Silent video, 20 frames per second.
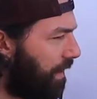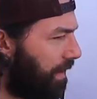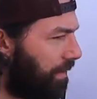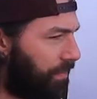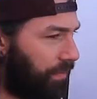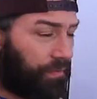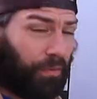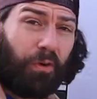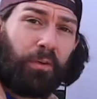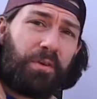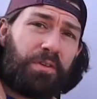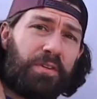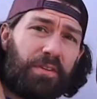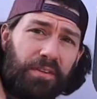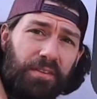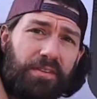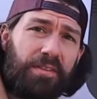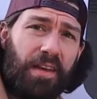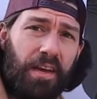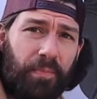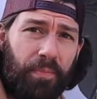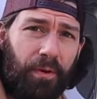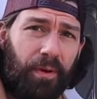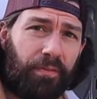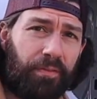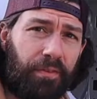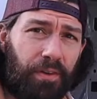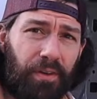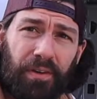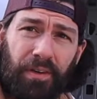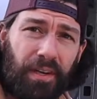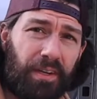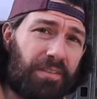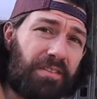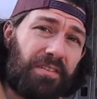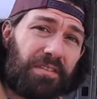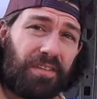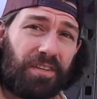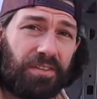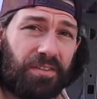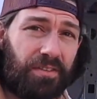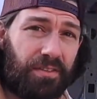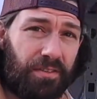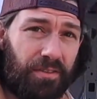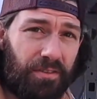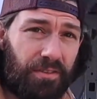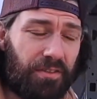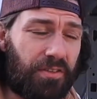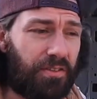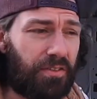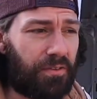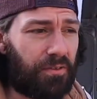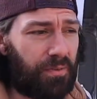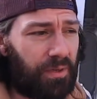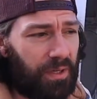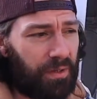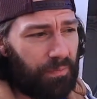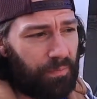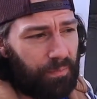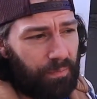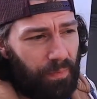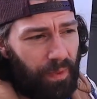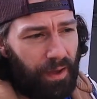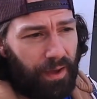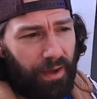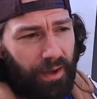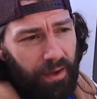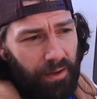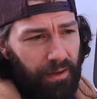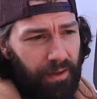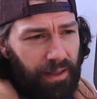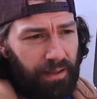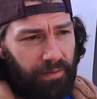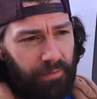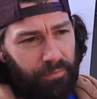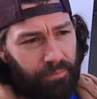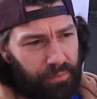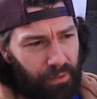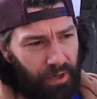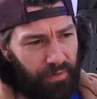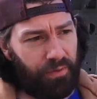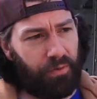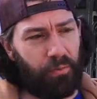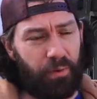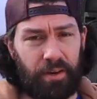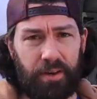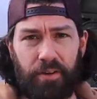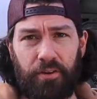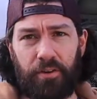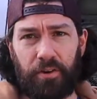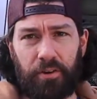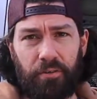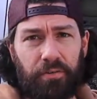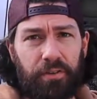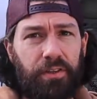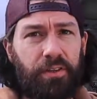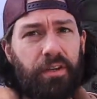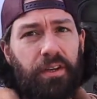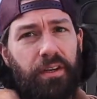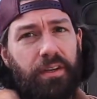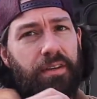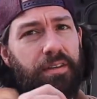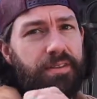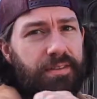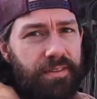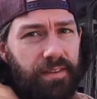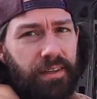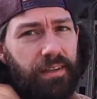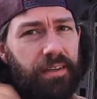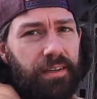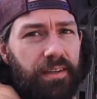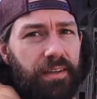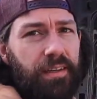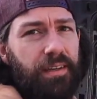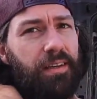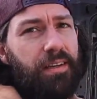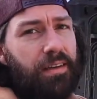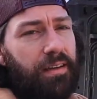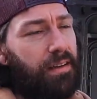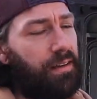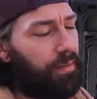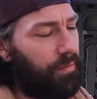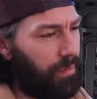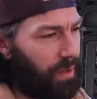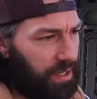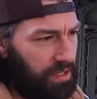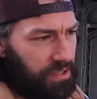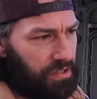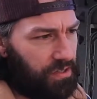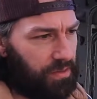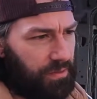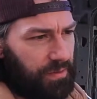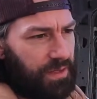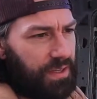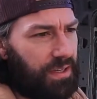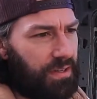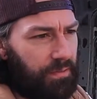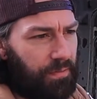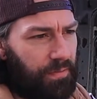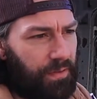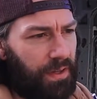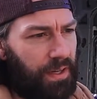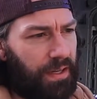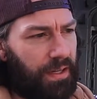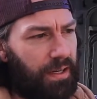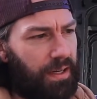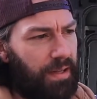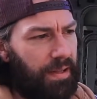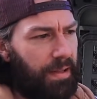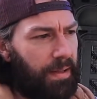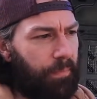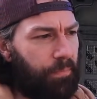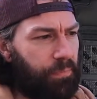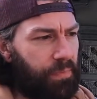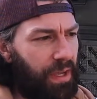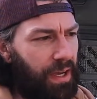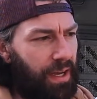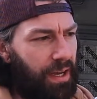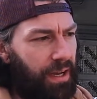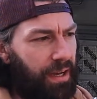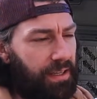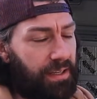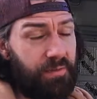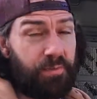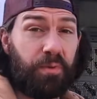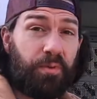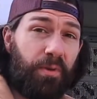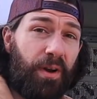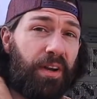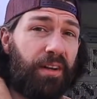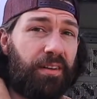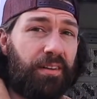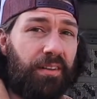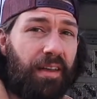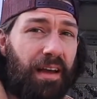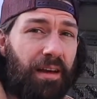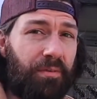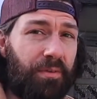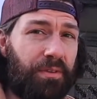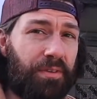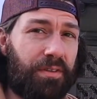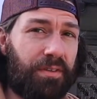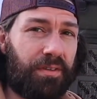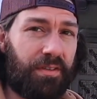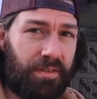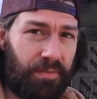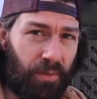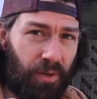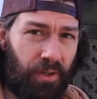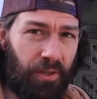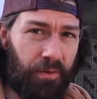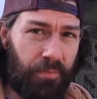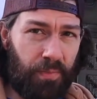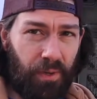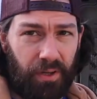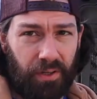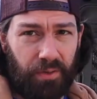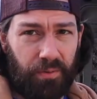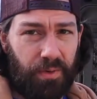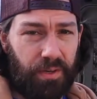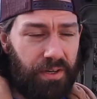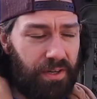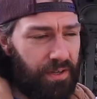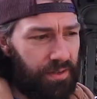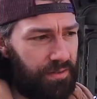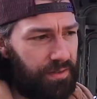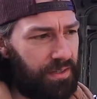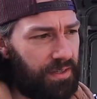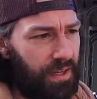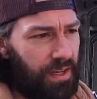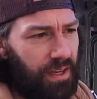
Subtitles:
Before we took the tape off though, and I suggest you do it too, we brought the window over, slid it in, made sure it was gonna fit, because we ran into that with the smaller bunk windows,